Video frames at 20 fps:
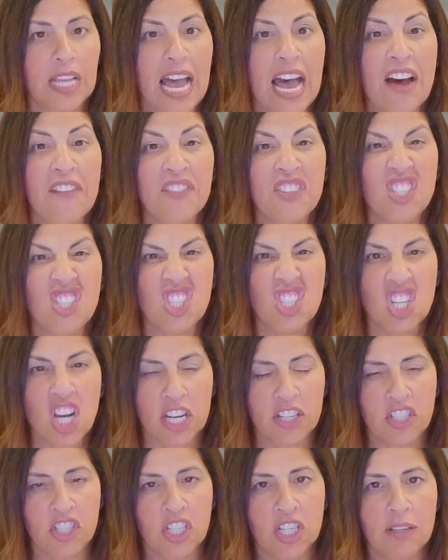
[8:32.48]
of
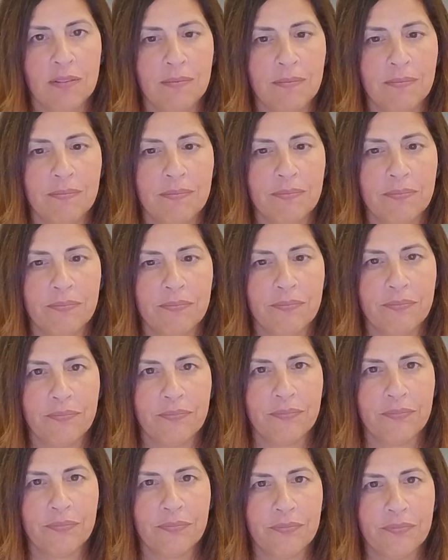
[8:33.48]
judging,
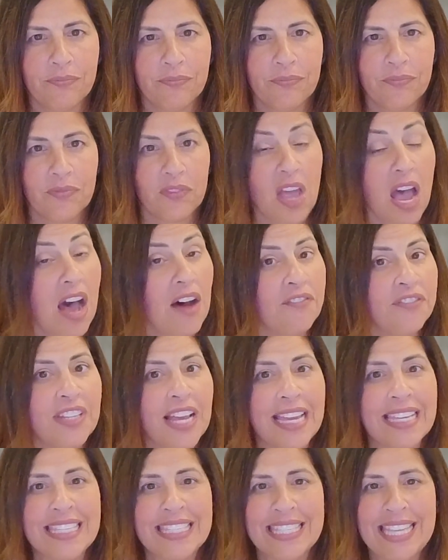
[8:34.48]
of
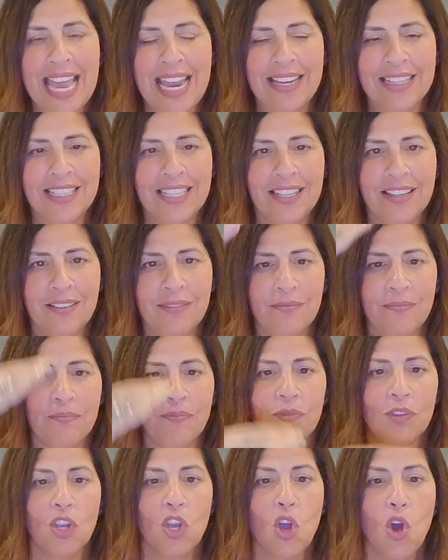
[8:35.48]
dissecting
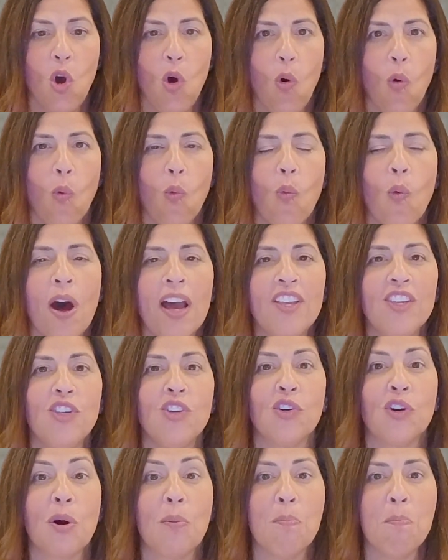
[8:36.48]
what
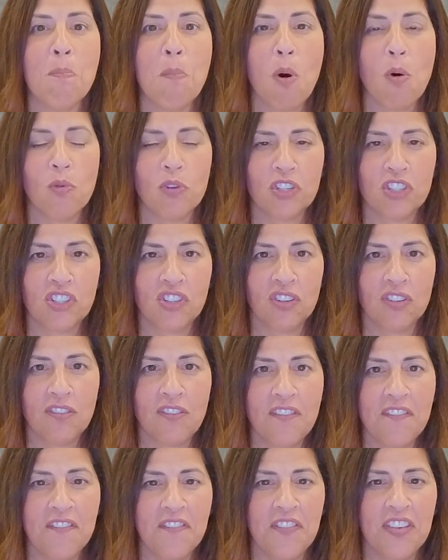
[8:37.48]
your
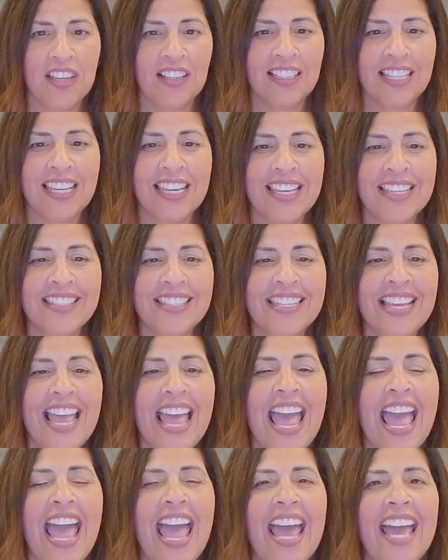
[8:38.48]
emotional feeling is,
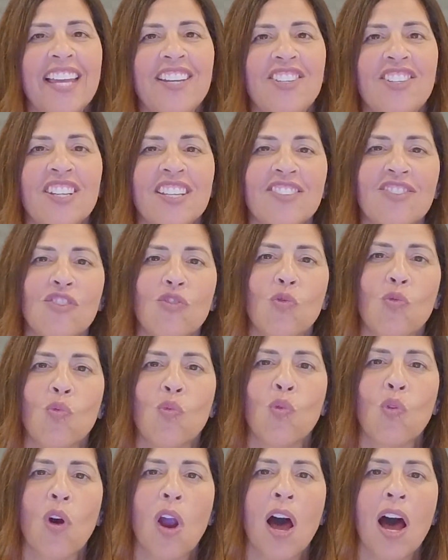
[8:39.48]
and just
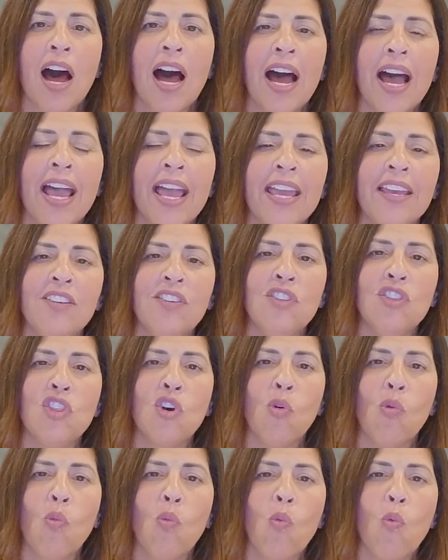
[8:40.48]
ride
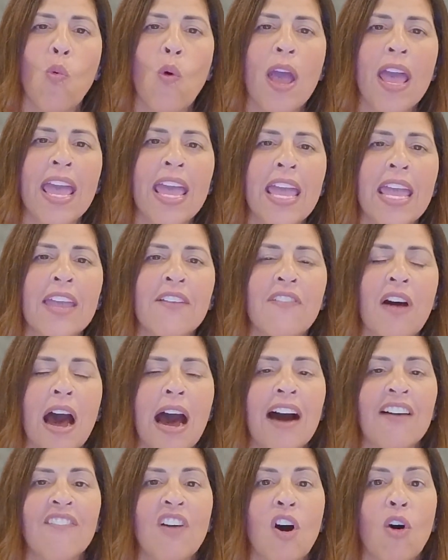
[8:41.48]
the wave
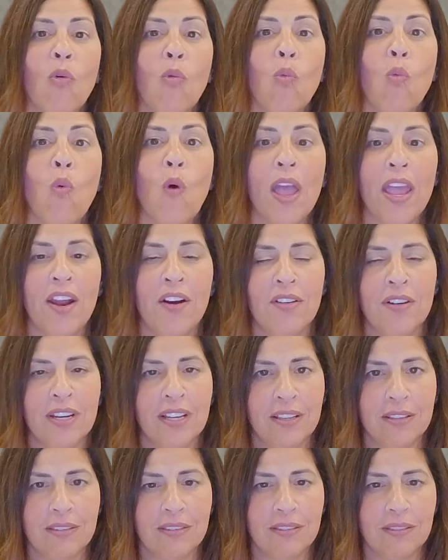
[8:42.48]
of
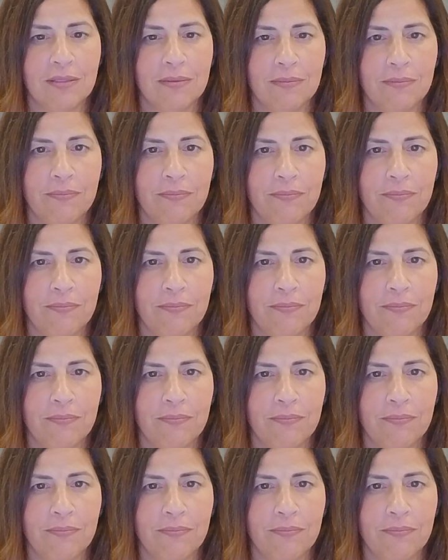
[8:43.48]
awareness.